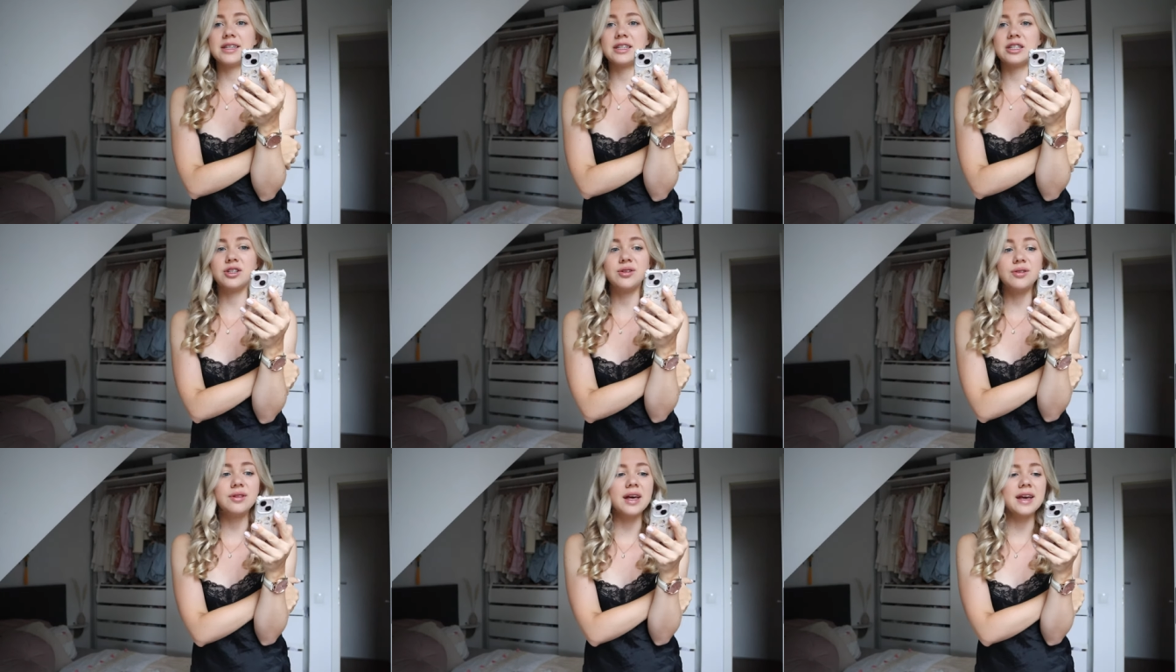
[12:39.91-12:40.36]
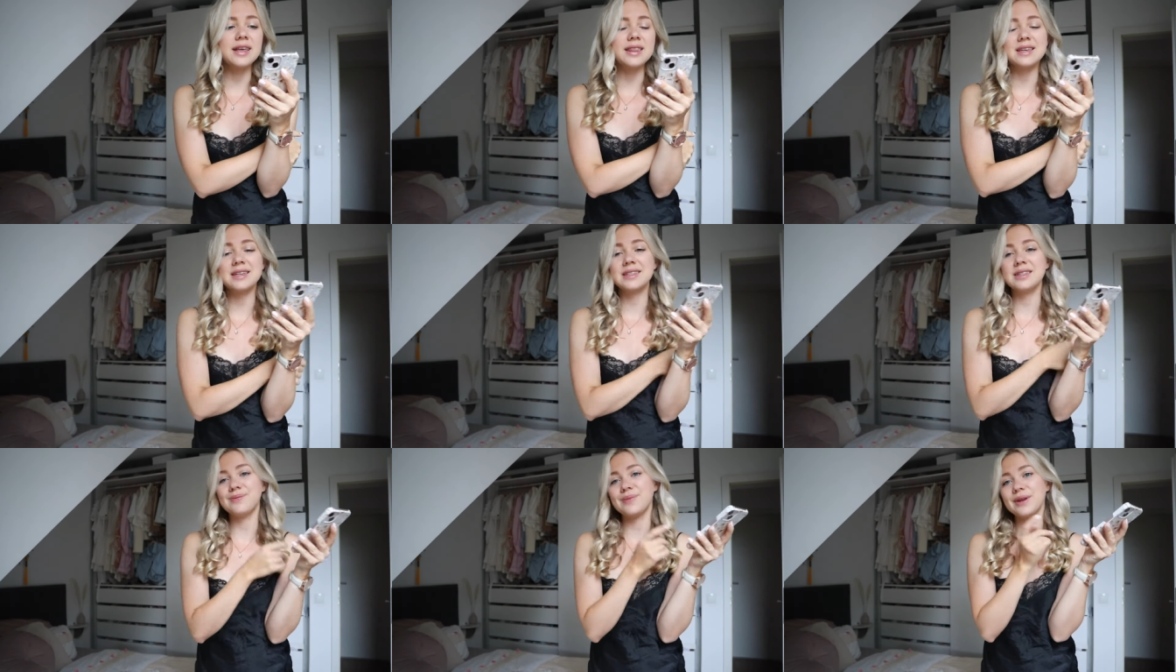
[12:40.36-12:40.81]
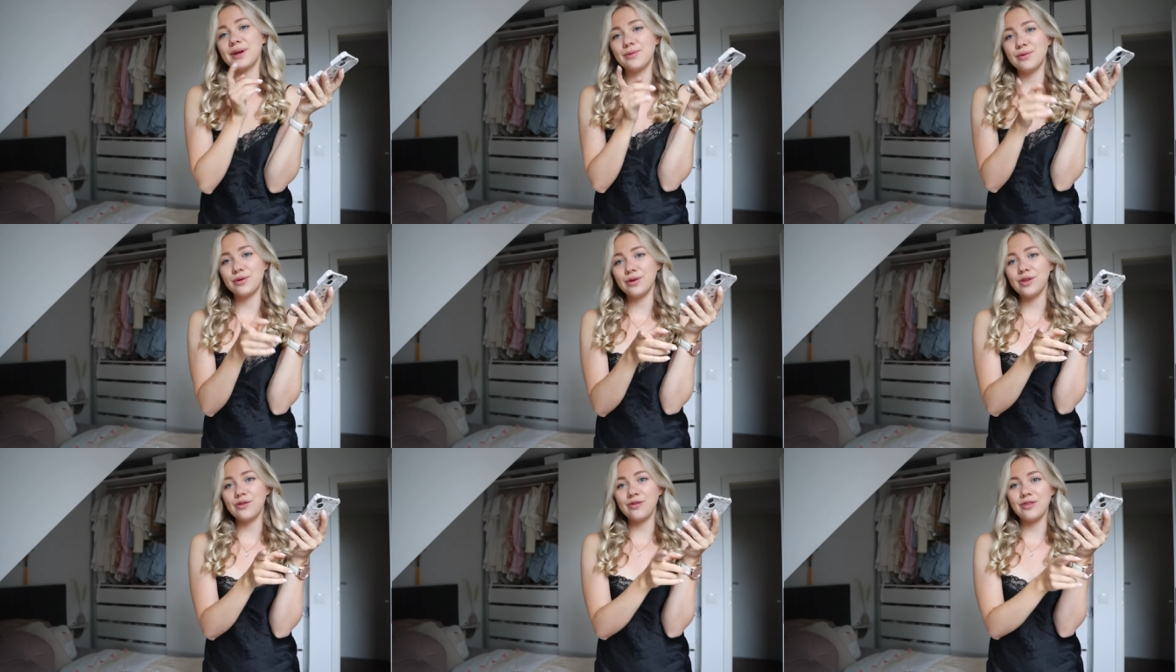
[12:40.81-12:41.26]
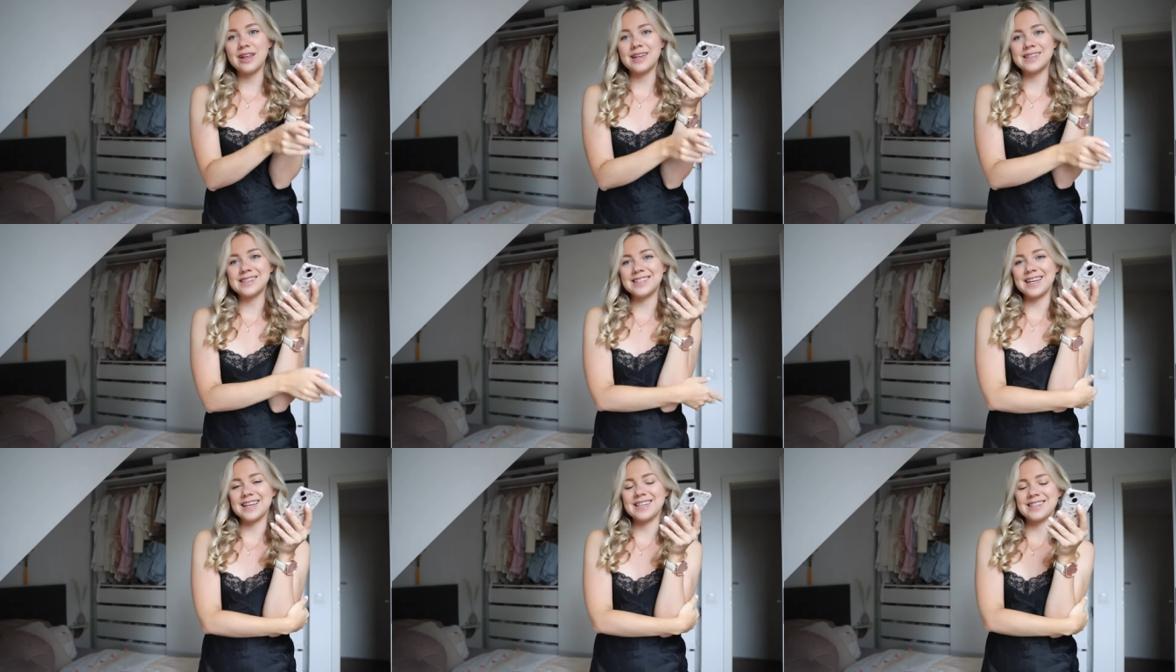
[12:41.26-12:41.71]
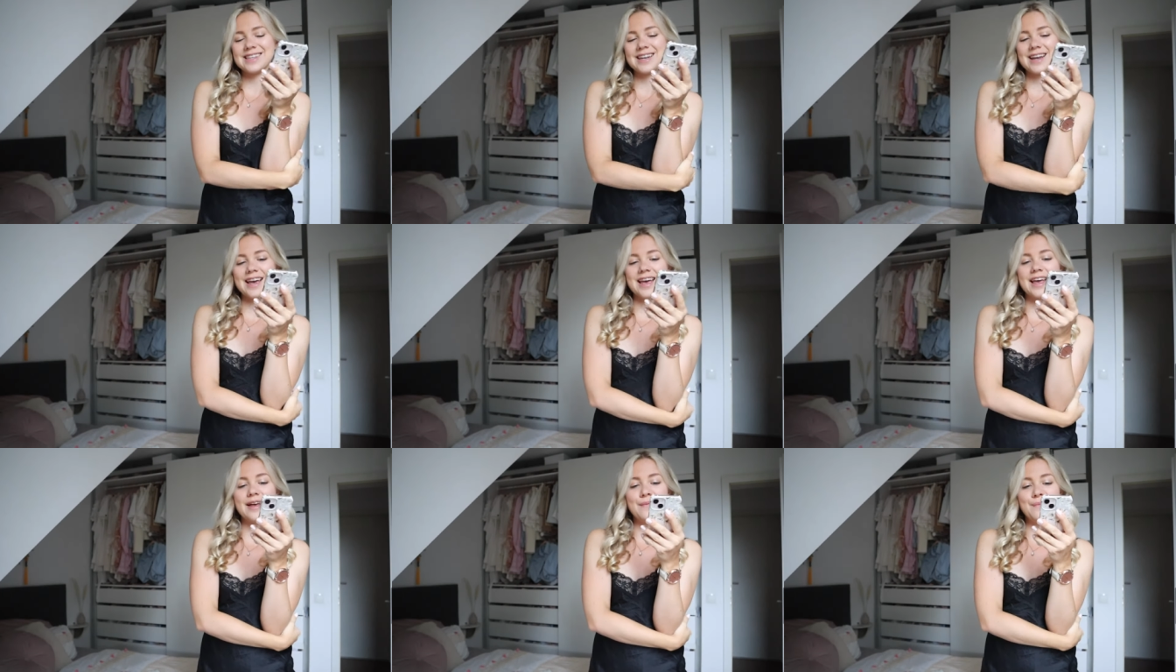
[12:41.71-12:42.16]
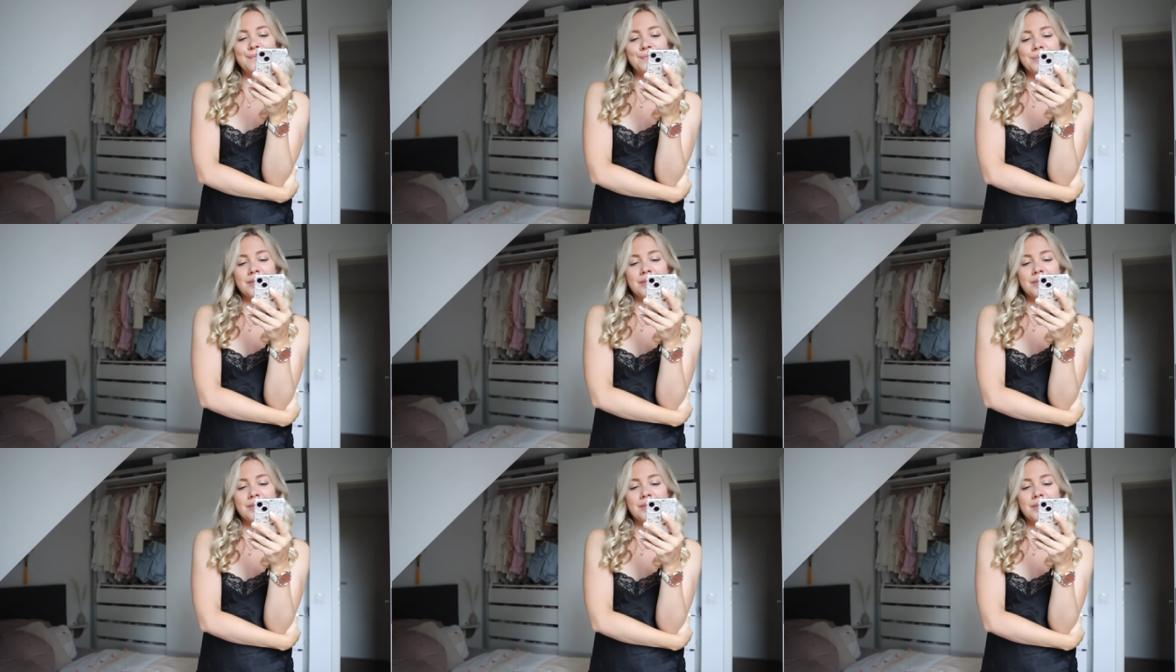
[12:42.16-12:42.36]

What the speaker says: I do like this, but I wore the flats yesterday